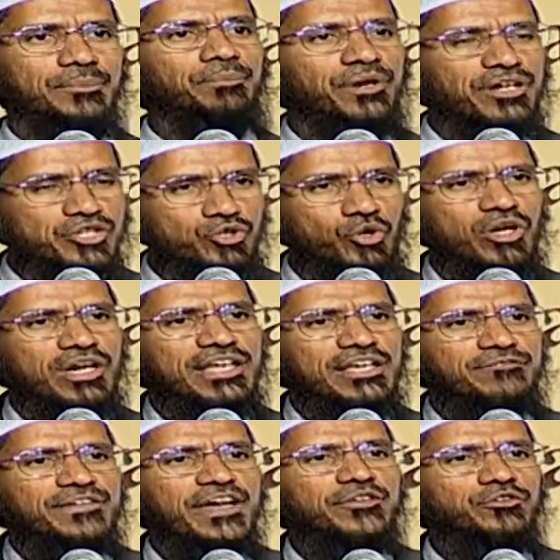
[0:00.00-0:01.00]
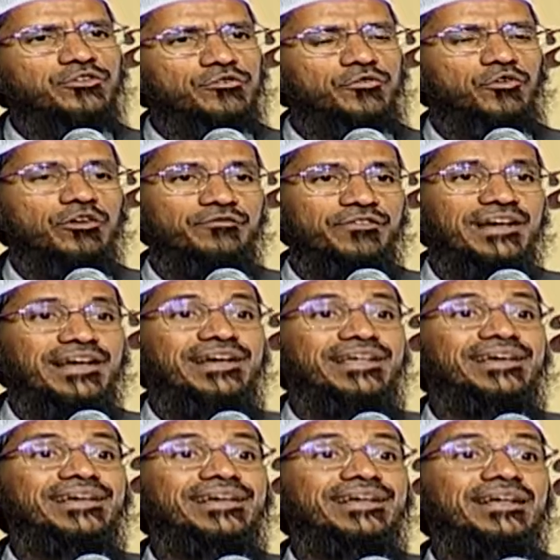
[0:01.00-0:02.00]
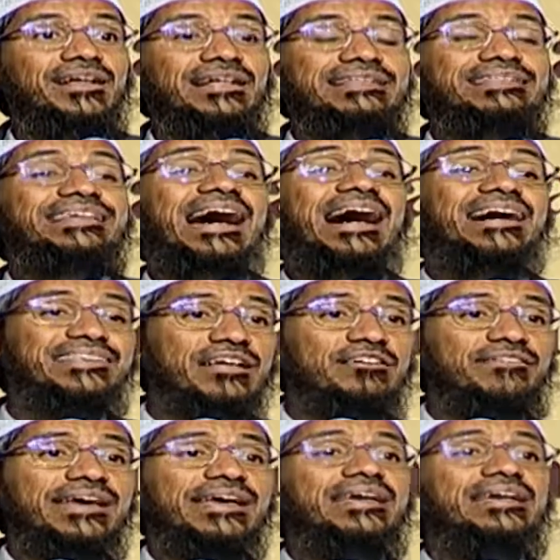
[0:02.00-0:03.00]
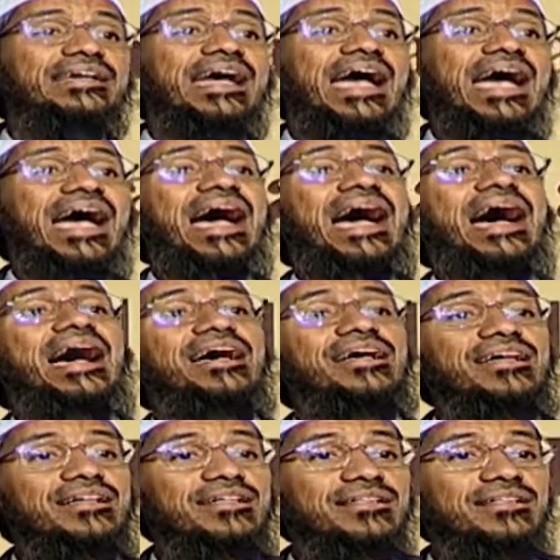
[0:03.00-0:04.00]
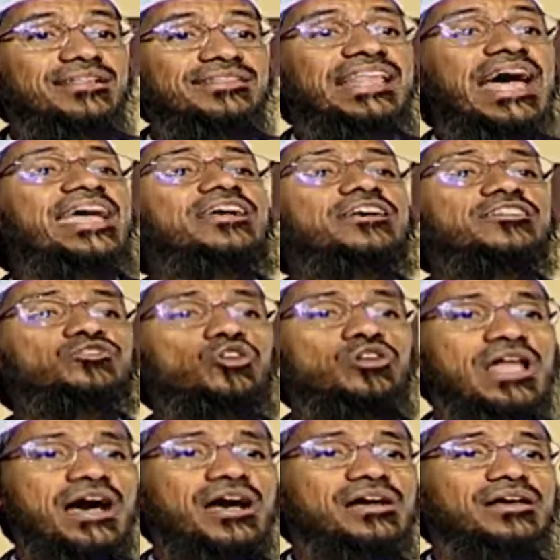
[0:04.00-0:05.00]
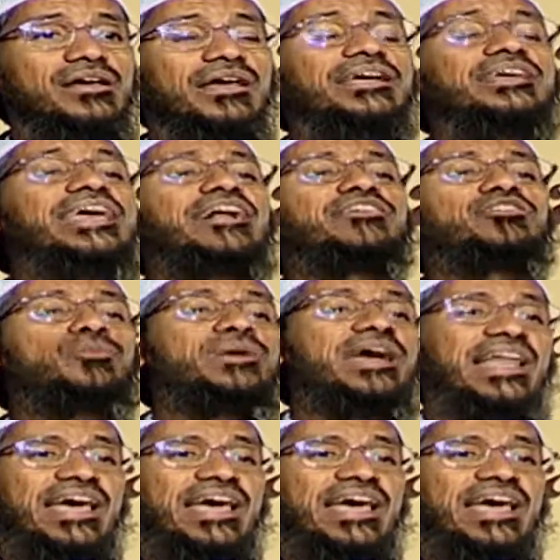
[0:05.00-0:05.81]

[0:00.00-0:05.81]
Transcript: But surely if he has to fulfill the other way, like Jonah, he has to be